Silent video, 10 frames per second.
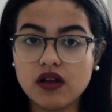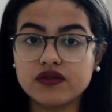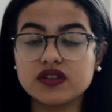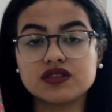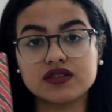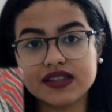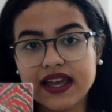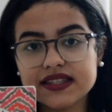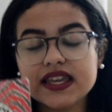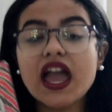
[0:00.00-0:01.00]
of this
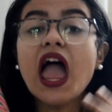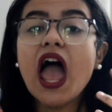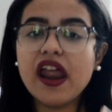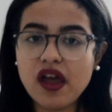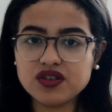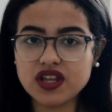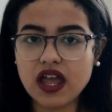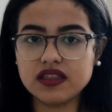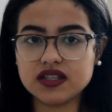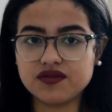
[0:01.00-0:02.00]
society and how she
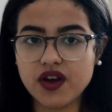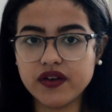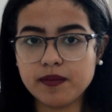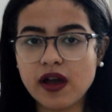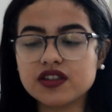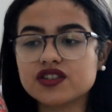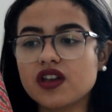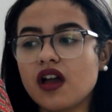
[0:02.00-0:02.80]
had this very much